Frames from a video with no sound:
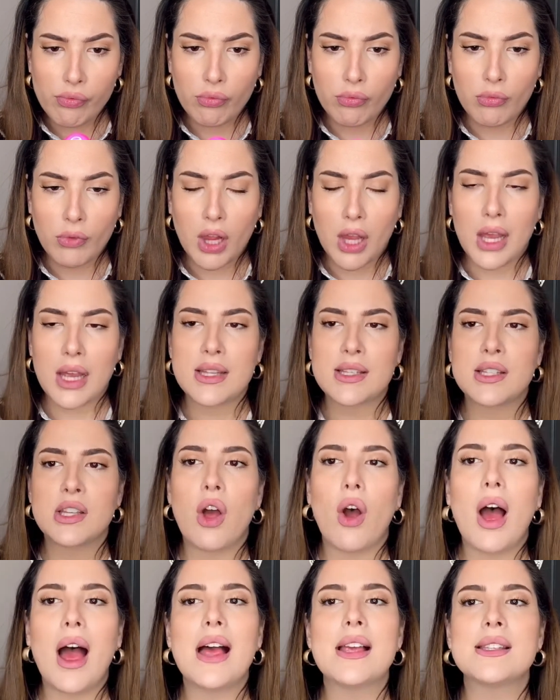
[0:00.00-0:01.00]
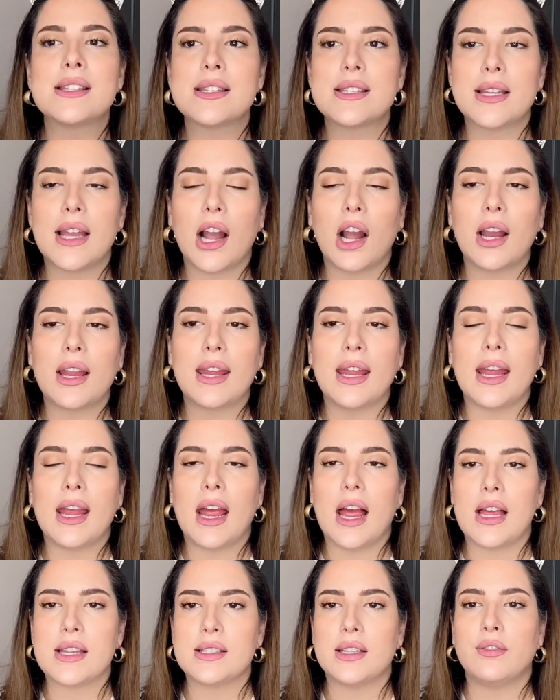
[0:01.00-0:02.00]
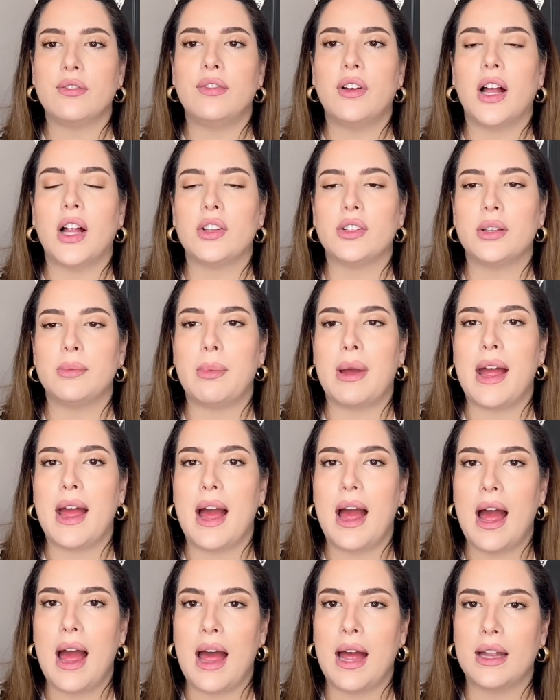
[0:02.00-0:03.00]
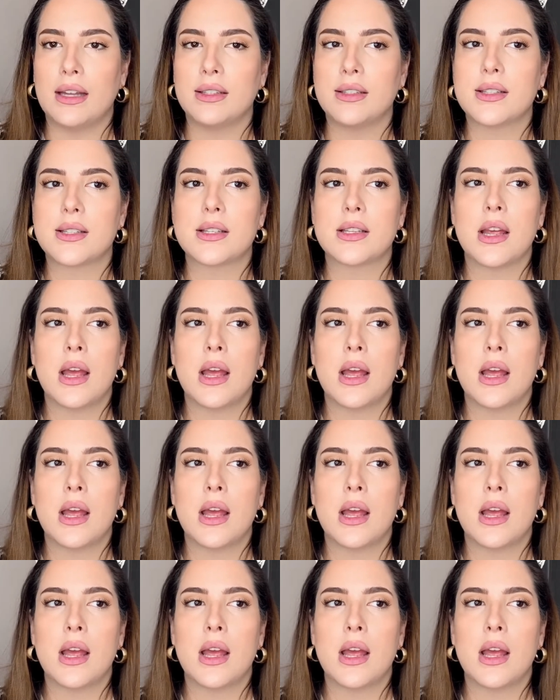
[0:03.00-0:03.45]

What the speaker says: it's not as silky as it felt in my hand.